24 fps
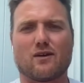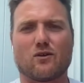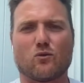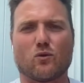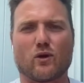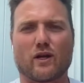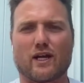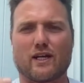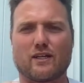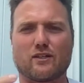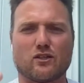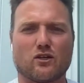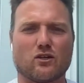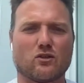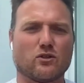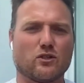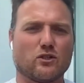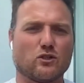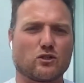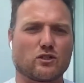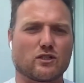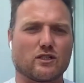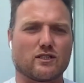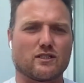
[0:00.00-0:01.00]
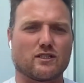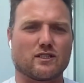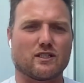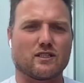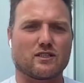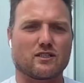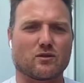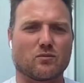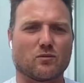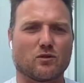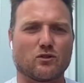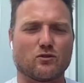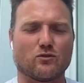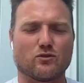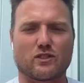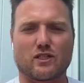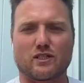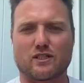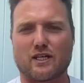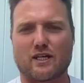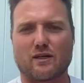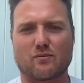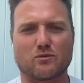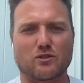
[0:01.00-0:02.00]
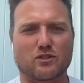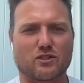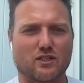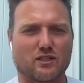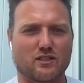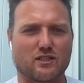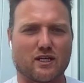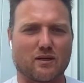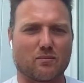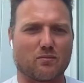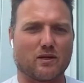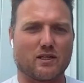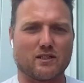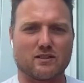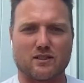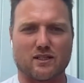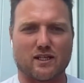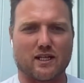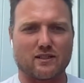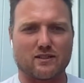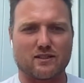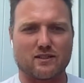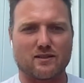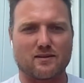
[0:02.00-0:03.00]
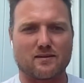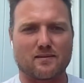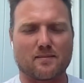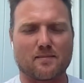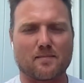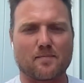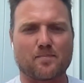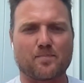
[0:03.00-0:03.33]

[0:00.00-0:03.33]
What I don't usually see is someone who says, hey, I'm just going to take meds and that's it.